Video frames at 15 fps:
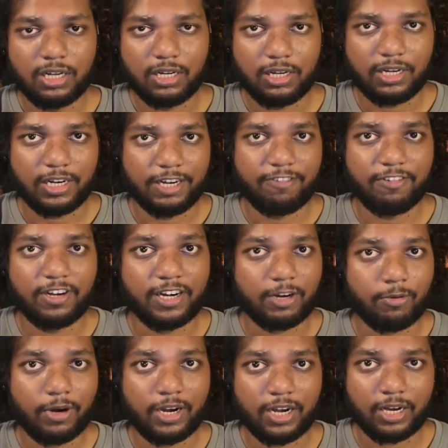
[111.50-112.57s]
it will
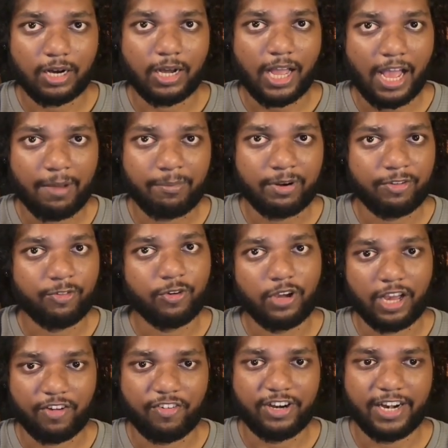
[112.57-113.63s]
require app review
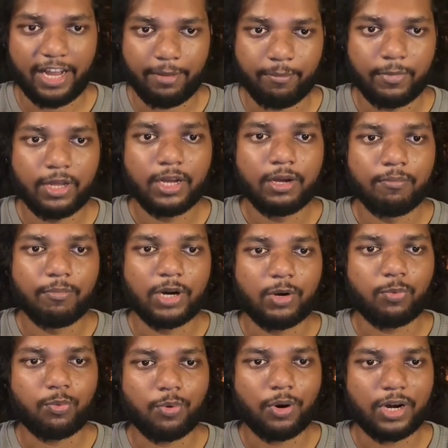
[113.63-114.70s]
every time. But
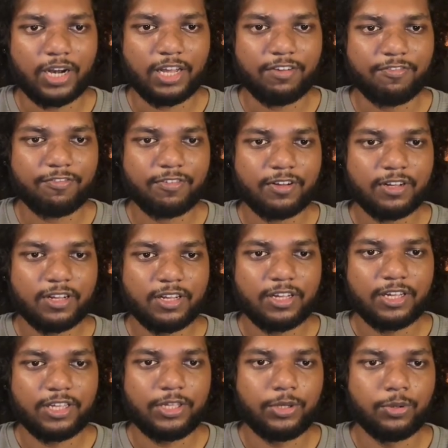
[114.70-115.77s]
what if
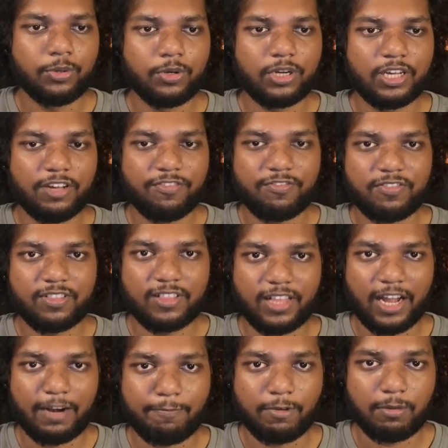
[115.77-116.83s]
you give
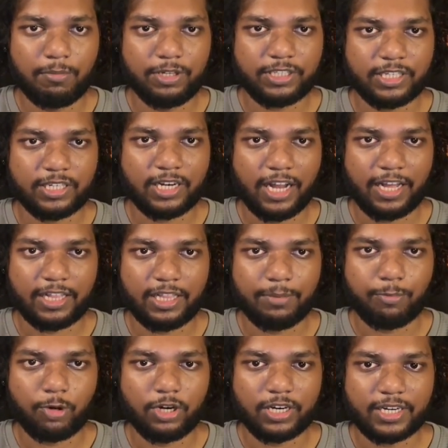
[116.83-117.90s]
that permission, like the
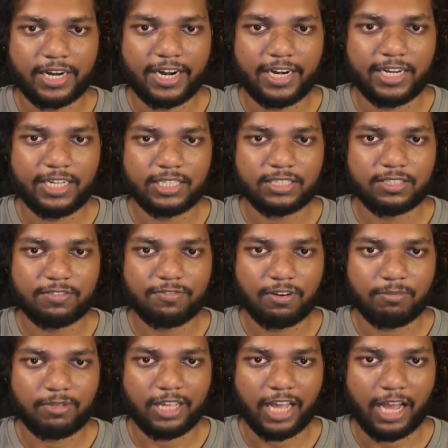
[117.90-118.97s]
product IDs from
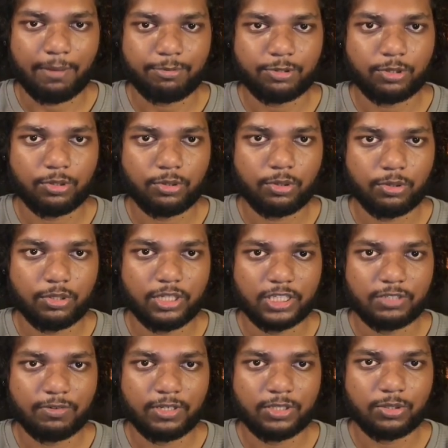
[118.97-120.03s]
the App Store to this
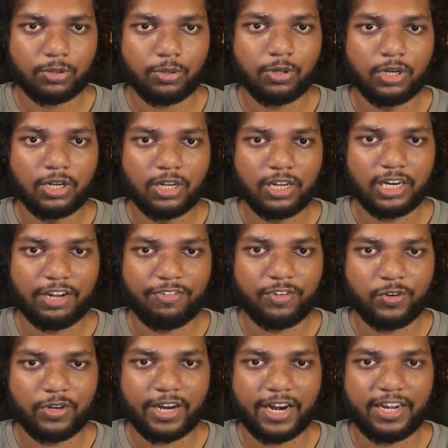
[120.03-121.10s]
one? So
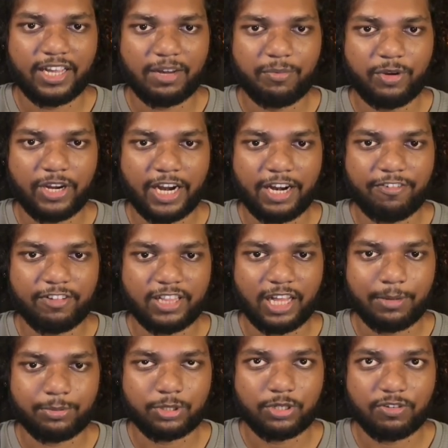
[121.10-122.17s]
Revenue Cat communicate with
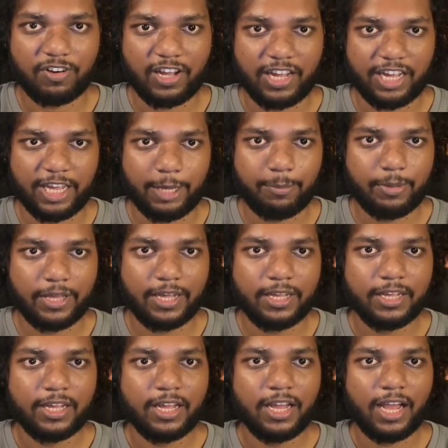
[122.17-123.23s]
App Store via API,
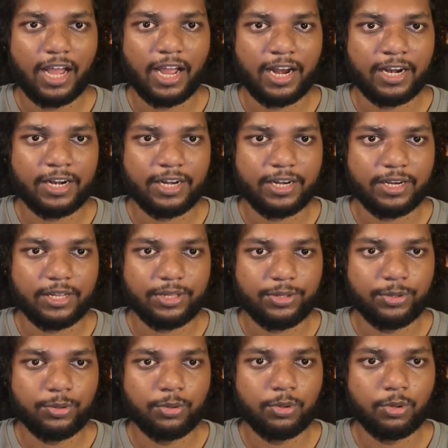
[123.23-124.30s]
and
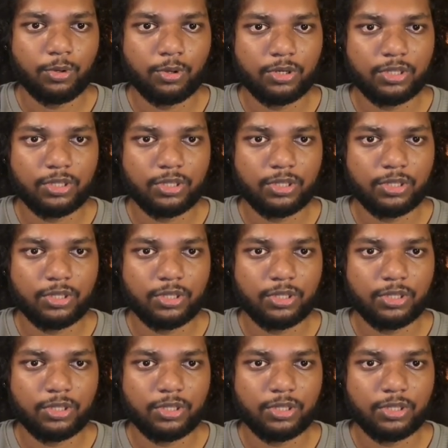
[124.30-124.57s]
you load